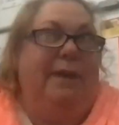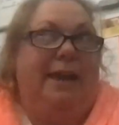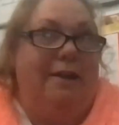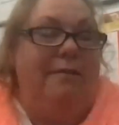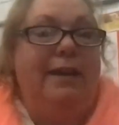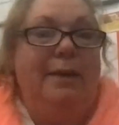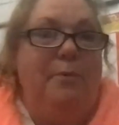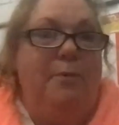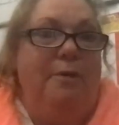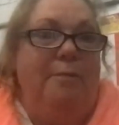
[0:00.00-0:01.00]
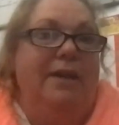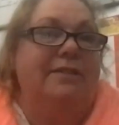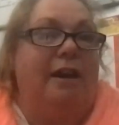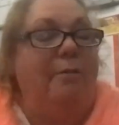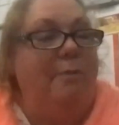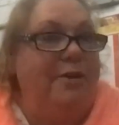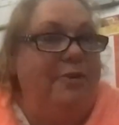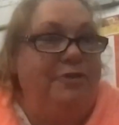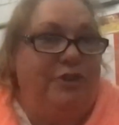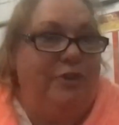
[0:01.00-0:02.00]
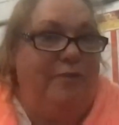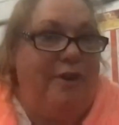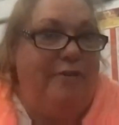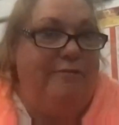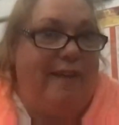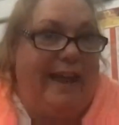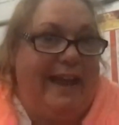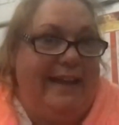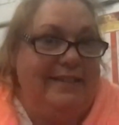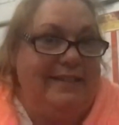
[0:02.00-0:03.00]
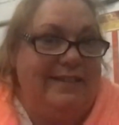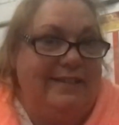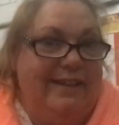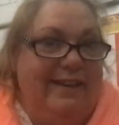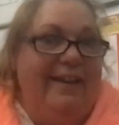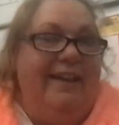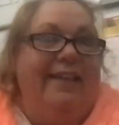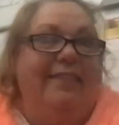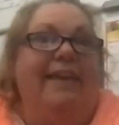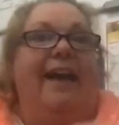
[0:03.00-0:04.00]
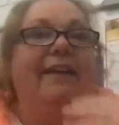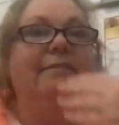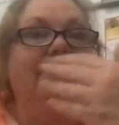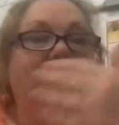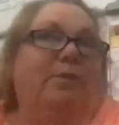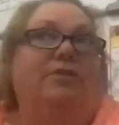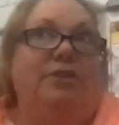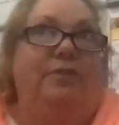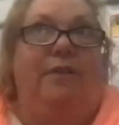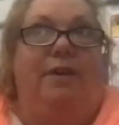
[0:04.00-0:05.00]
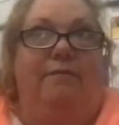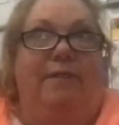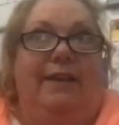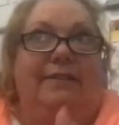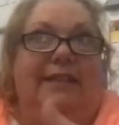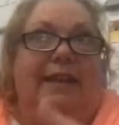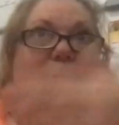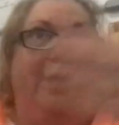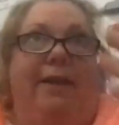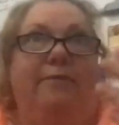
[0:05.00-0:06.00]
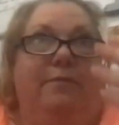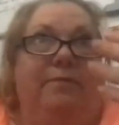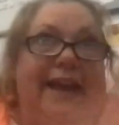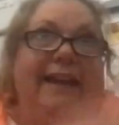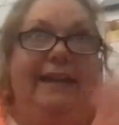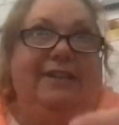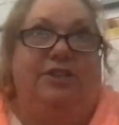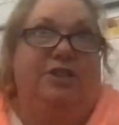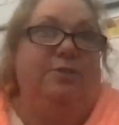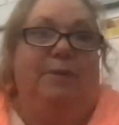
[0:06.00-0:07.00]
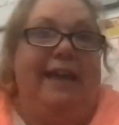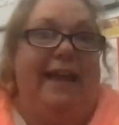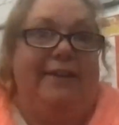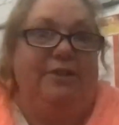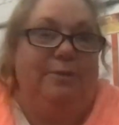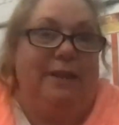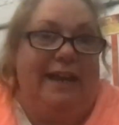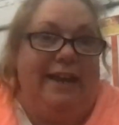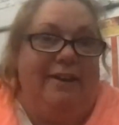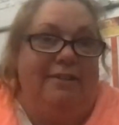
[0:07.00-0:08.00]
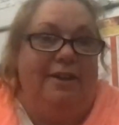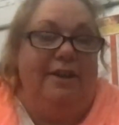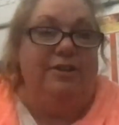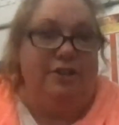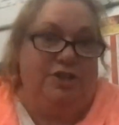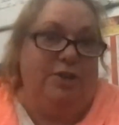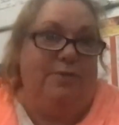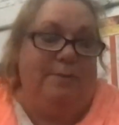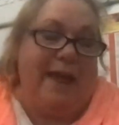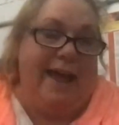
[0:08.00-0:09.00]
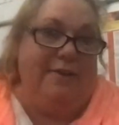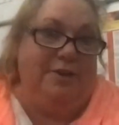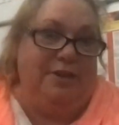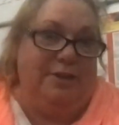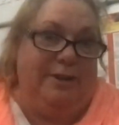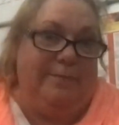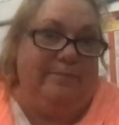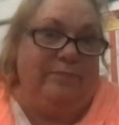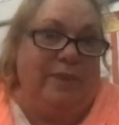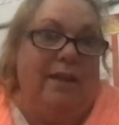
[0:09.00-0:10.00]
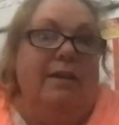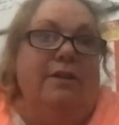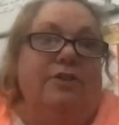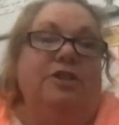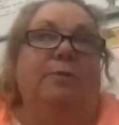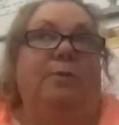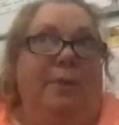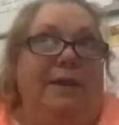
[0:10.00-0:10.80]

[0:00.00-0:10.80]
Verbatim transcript: here anymore because our water's so far advanced that we're so far advanced that whatever they need to do, we can't do it here to show them how to do it. So when we